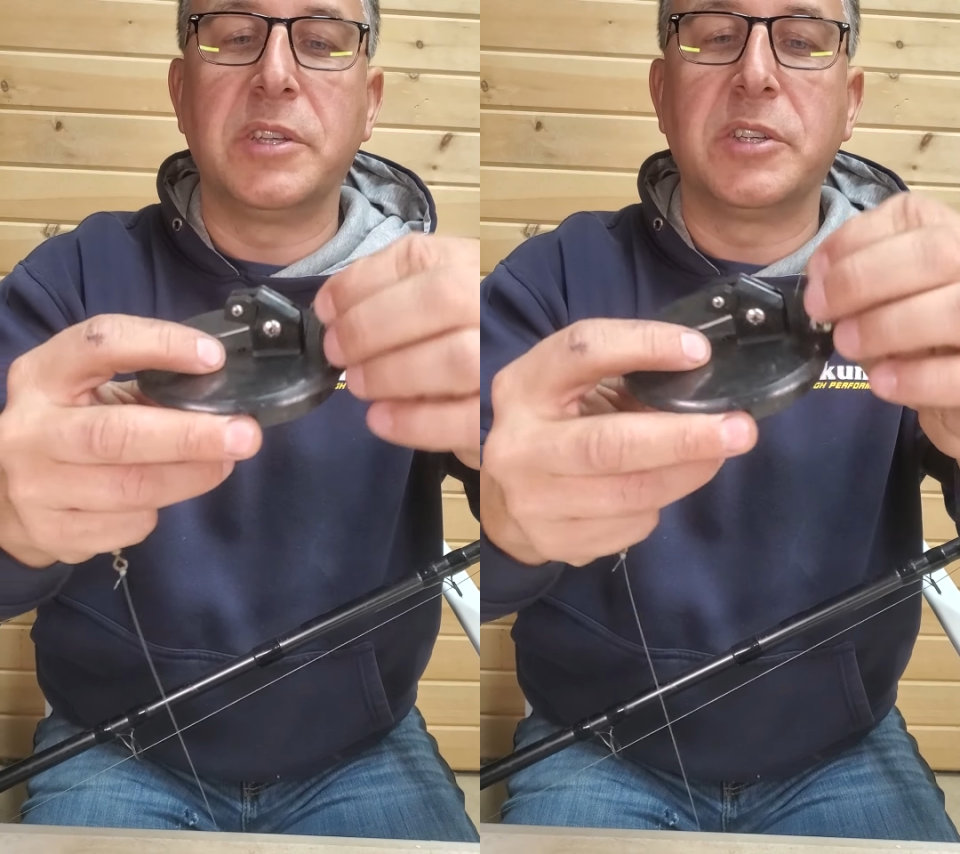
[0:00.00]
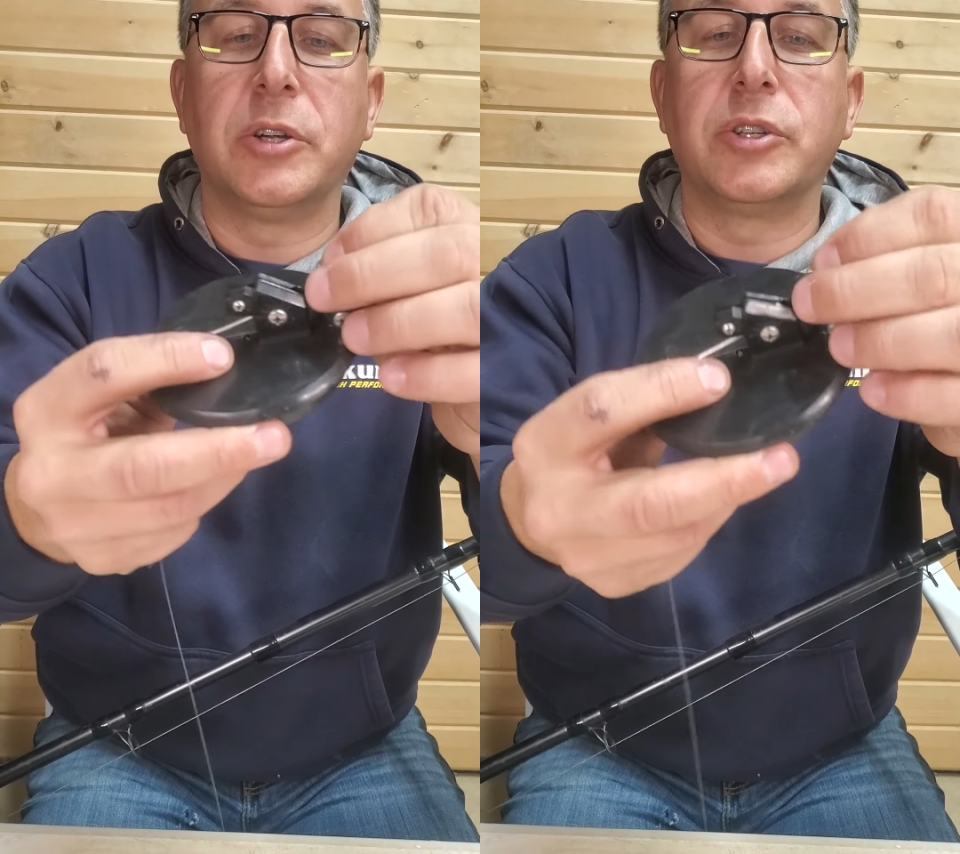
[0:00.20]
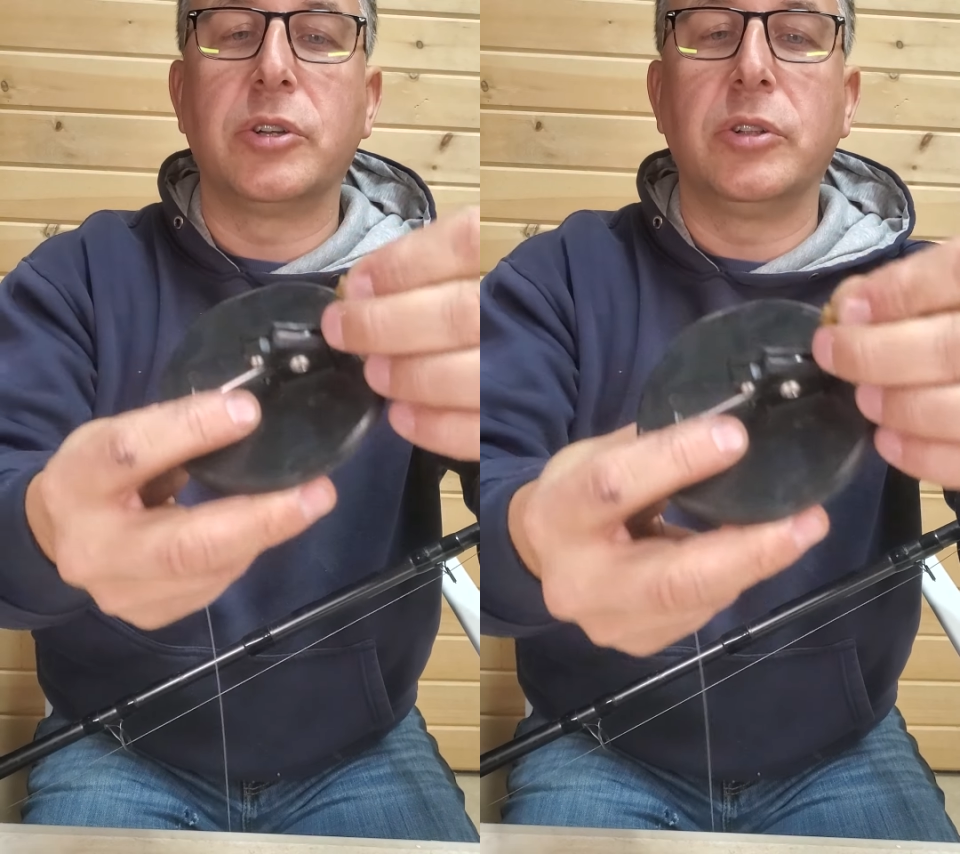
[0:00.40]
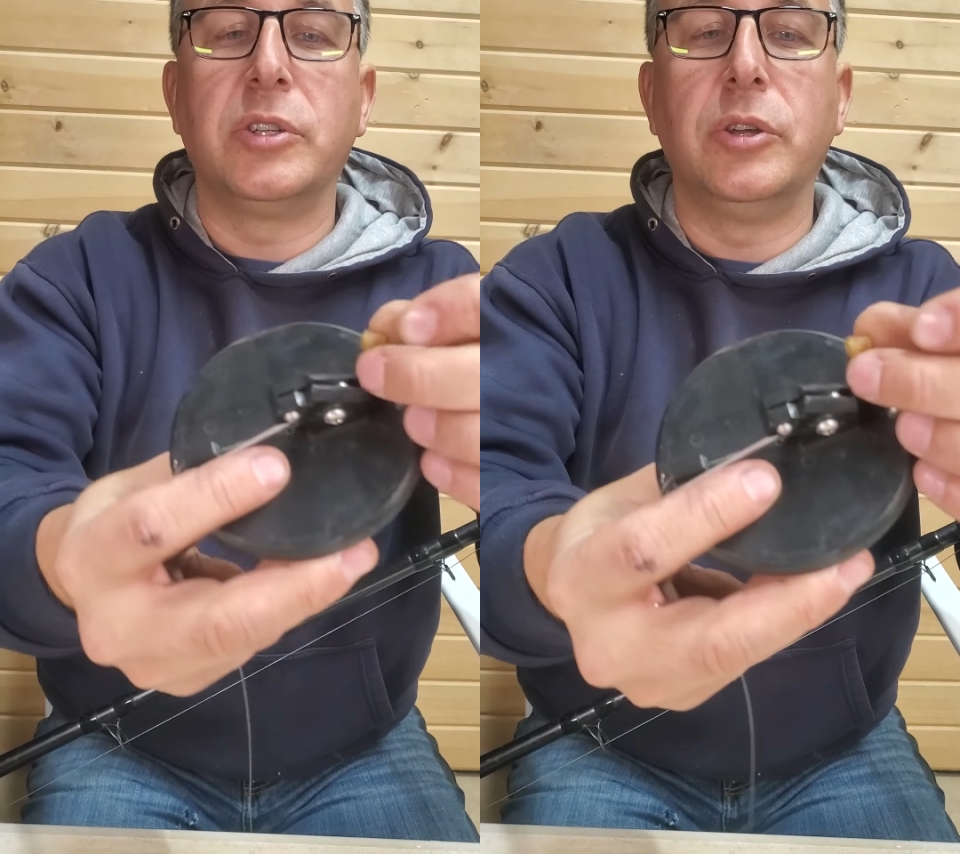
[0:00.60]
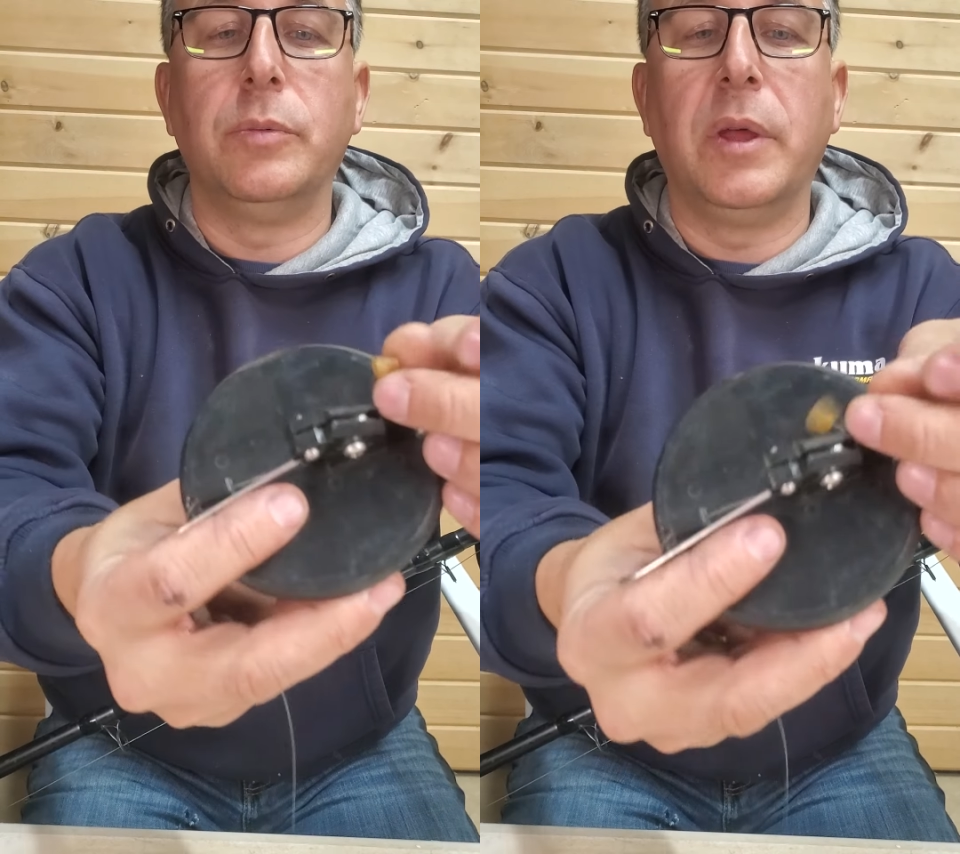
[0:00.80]
surgical
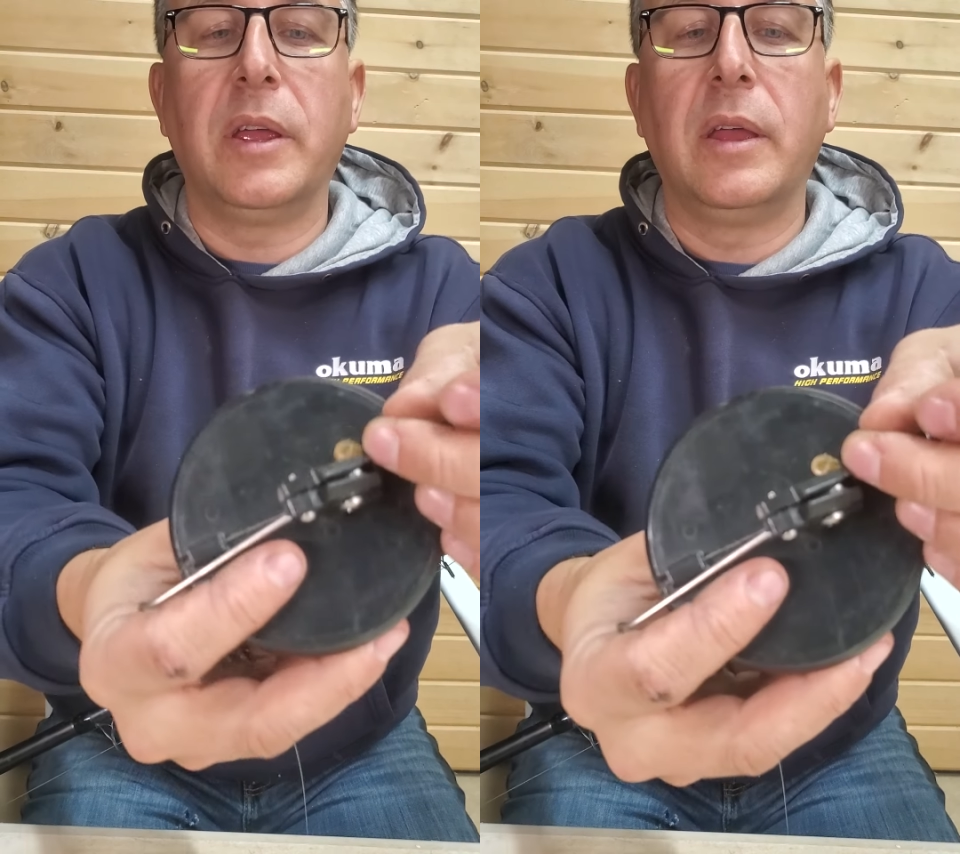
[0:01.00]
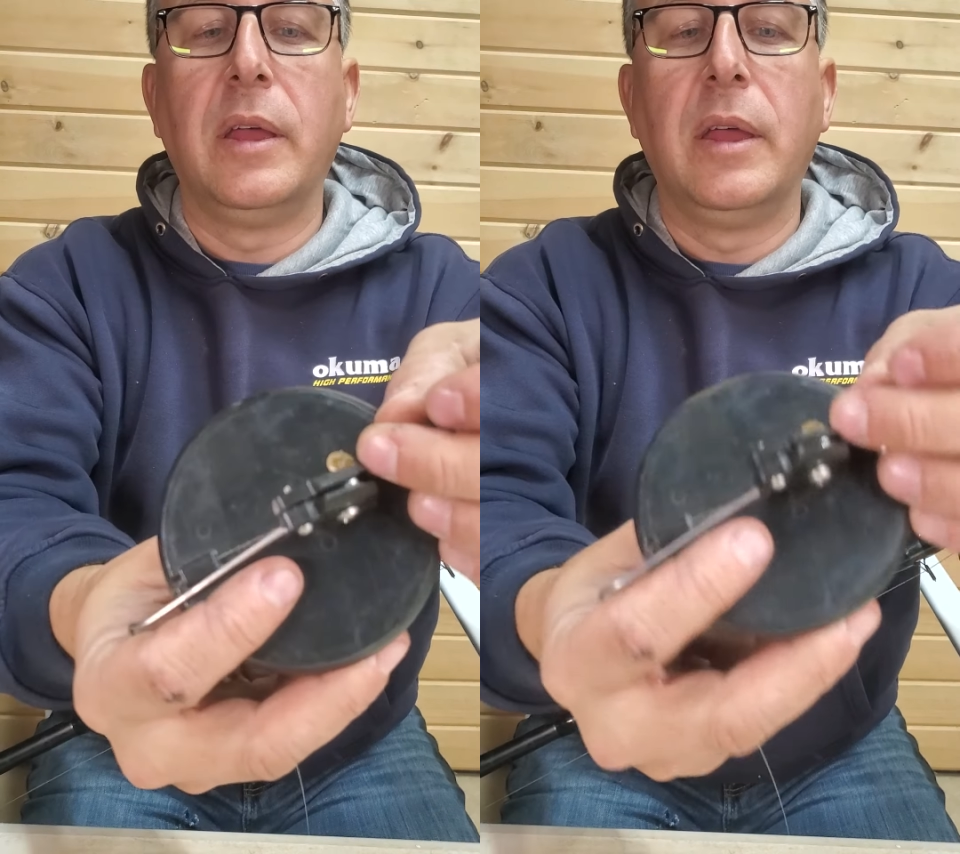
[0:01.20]
tubing,